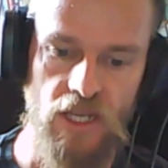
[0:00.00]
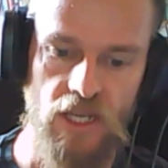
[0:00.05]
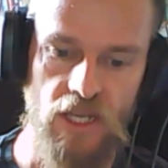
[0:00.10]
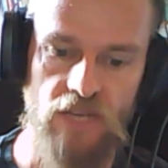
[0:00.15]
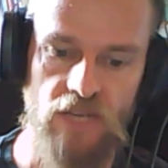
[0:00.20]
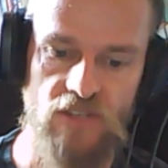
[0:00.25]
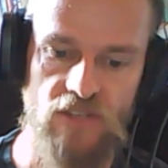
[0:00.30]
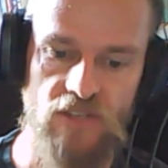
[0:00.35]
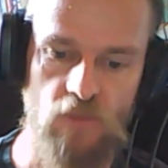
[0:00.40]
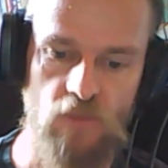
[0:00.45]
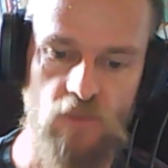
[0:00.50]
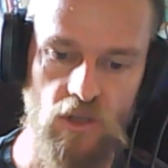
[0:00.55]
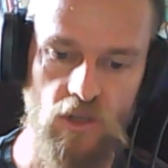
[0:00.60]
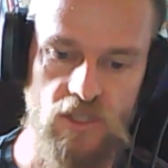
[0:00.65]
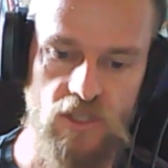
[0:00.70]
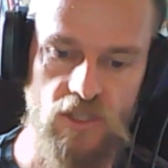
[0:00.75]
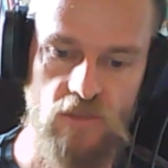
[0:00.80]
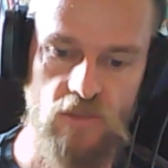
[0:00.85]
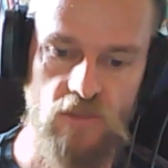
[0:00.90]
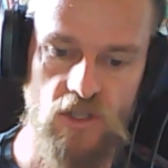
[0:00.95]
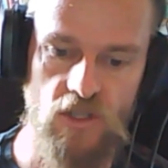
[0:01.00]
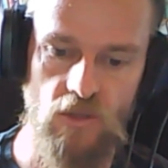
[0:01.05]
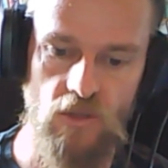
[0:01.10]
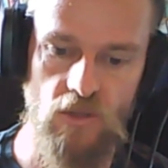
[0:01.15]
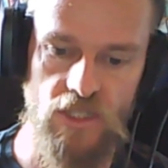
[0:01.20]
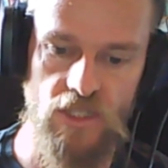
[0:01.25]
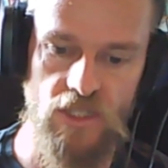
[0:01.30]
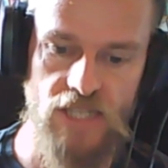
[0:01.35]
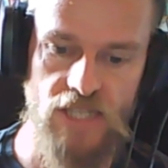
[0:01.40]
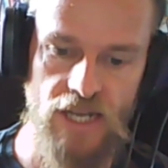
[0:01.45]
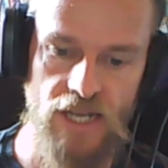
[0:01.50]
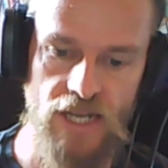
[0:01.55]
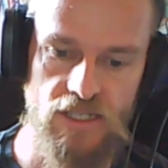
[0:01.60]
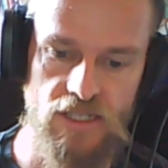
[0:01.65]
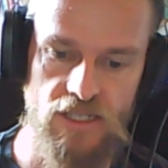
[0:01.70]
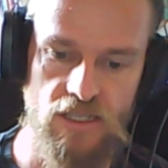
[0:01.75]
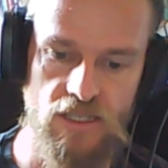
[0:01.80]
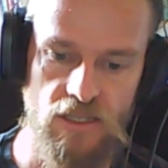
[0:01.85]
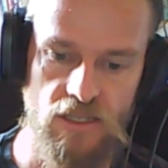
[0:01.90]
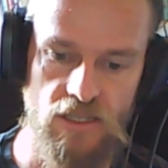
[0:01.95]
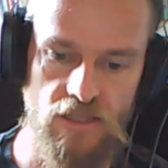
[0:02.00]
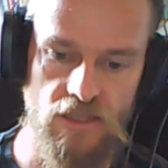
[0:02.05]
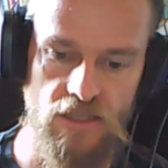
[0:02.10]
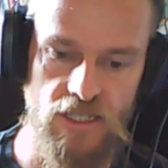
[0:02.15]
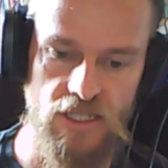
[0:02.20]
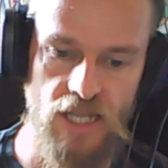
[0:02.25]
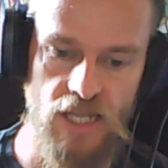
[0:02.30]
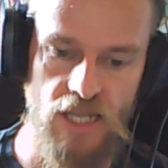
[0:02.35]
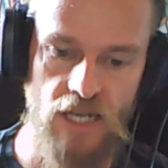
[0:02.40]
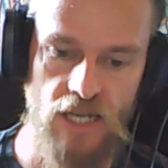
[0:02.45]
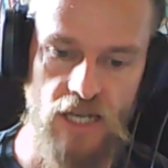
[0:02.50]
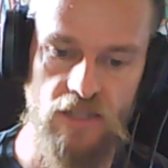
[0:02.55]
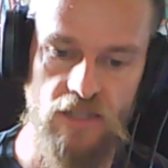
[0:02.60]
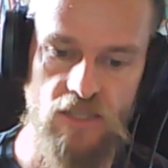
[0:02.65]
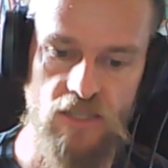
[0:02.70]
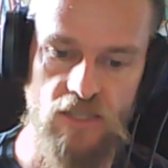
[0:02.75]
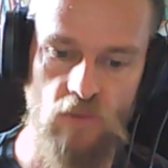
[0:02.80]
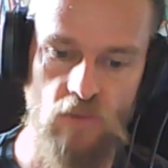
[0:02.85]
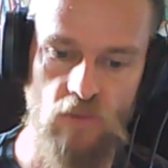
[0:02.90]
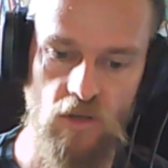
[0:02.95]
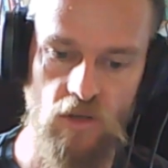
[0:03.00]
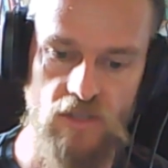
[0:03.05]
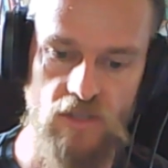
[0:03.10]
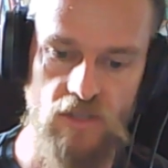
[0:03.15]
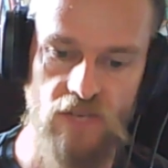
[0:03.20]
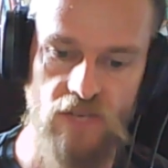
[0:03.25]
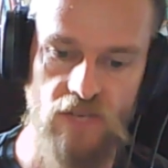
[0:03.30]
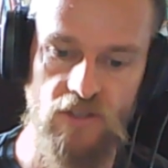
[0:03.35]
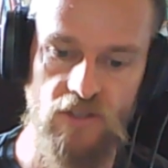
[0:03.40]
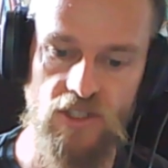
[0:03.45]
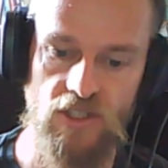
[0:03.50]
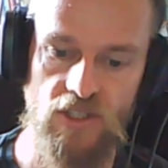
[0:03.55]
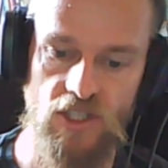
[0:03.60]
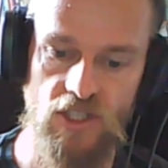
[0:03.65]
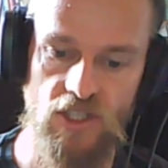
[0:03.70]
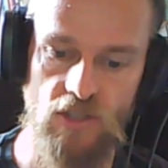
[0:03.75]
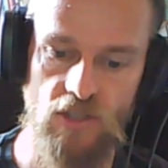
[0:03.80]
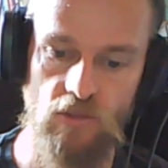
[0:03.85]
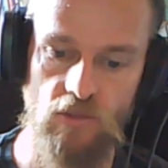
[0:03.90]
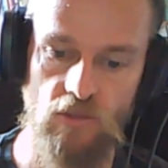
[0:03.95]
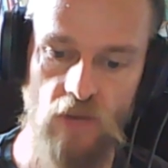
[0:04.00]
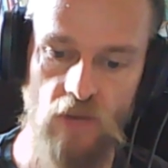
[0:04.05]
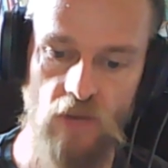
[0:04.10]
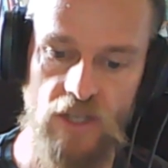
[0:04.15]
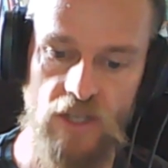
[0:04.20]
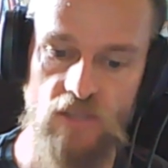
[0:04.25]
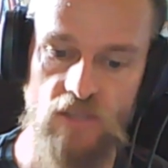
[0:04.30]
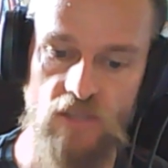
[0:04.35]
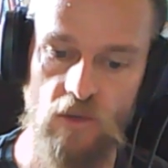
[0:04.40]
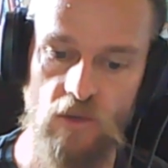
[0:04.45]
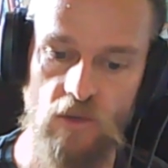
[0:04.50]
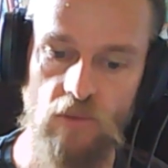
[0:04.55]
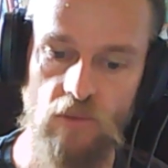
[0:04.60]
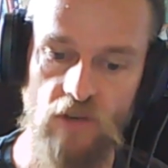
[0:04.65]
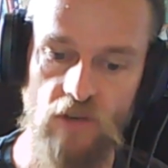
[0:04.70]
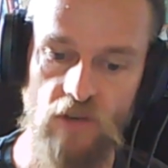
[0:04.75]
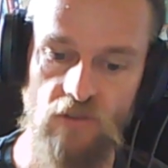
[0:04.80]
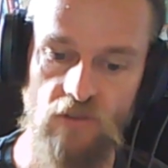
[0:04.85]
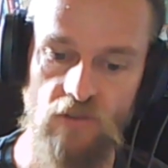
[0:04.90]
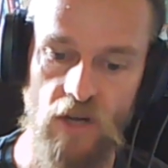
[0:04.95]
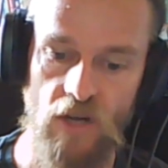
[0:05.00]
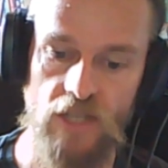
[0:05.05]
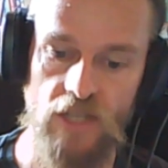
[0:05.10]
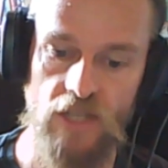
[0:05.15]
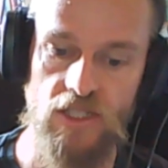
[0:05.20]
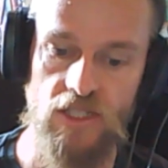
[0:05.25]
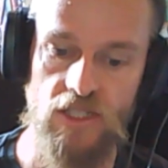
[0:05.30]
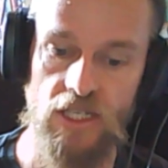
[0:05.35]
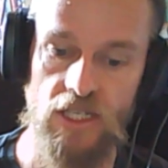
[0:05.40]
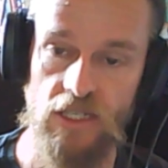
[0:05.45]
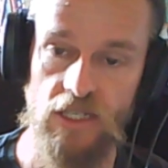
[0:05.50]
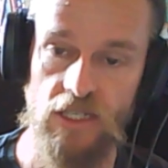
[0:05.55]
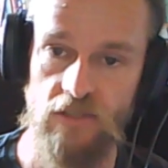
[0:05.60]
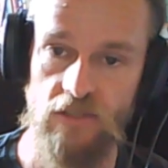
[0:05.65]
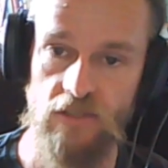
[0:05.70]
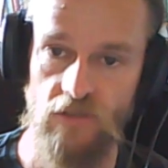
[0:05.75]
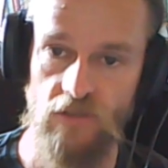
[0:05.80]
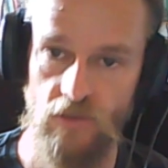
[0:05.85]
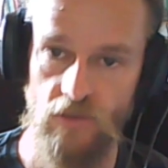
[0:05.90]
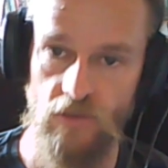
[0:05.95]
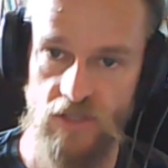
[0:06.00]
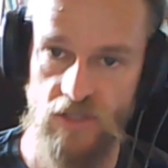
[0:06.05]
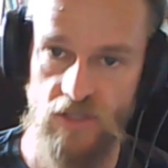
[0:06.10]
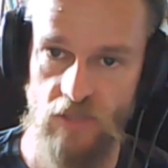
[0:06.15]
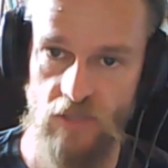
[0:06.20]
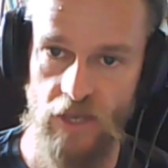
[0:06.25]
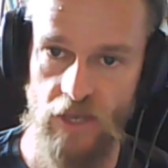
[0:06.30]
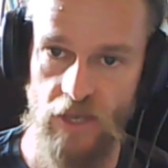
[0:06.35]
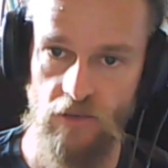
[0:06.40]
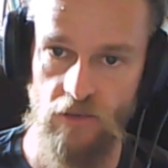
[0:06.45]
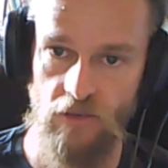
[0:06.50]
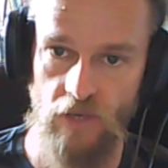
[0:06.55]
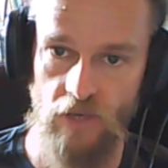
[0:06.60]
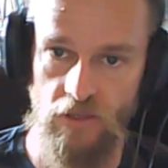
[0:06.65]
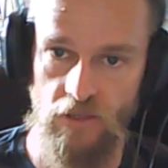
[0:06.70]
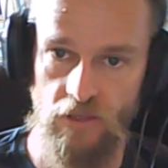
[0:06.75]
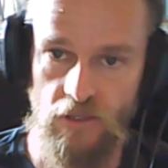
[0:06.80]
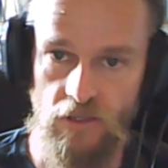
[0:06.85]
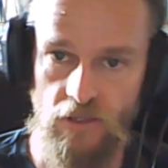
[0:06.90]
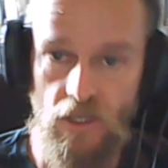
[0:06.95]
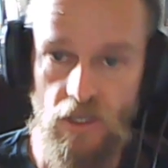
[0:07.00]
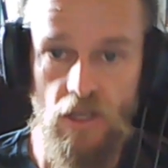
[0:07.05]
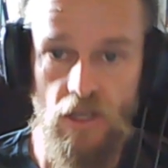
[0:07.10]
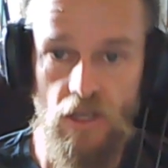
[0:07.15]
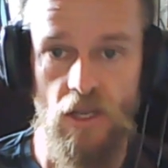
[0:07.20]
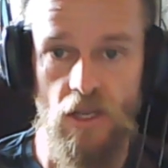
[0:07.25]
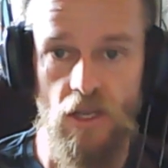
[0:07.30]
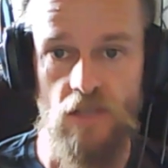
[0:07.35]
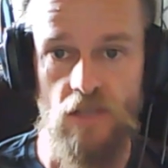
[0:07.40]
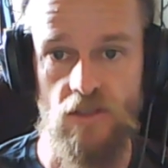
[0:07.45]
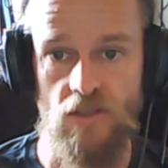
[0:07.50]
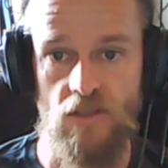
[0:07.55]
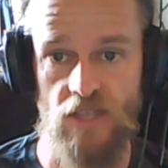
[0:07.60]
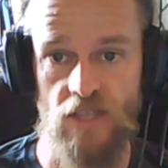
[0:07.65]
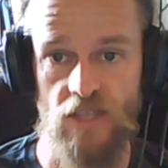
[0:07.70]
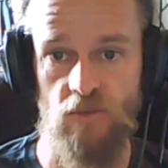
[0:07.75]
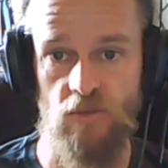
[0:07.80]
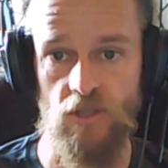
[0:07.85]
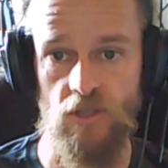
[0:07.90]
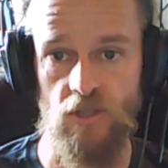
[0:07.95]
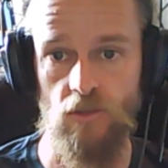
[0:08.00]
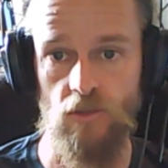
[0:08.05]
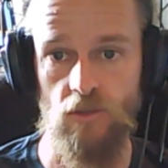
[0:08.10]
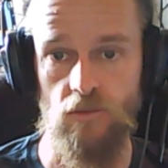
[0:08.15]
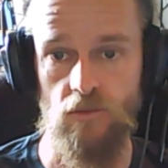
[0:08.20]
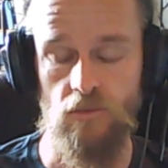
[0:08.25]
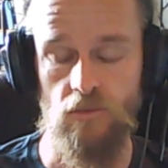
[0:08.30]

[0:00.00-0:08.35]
If this model is obscured, attacks that target this model suffer an additional -1 modifier to hit for the rest of the battle round. So that's pretty cool.